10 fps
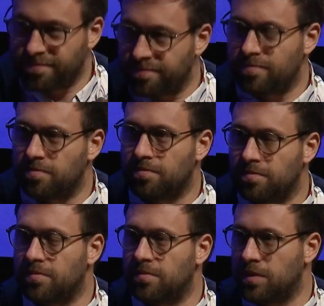so
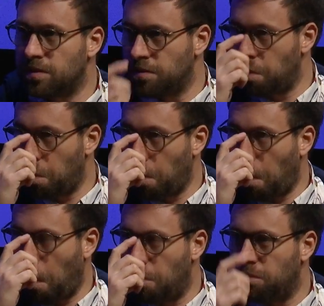striking, and also your
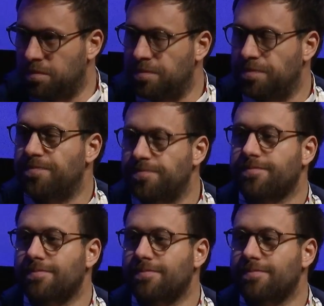song choices.